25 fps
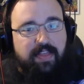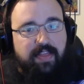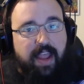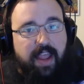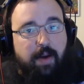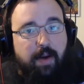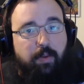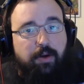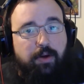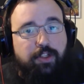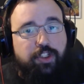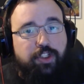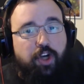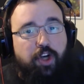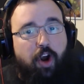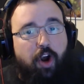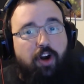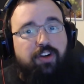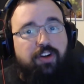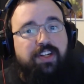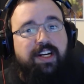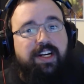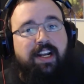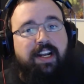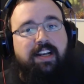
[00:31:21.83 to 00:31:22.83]
And they were
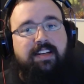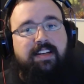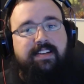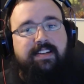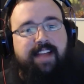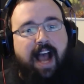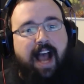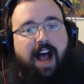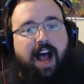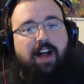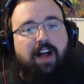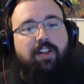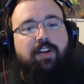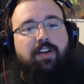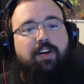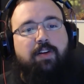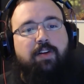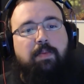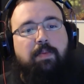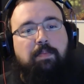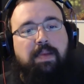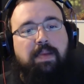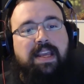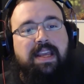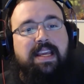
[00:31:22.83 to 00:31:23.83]
charging
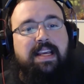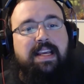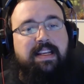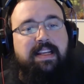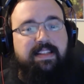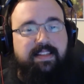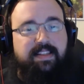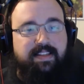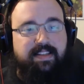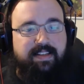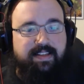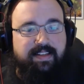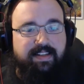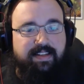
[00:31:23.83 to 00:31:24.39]
$1 a piece.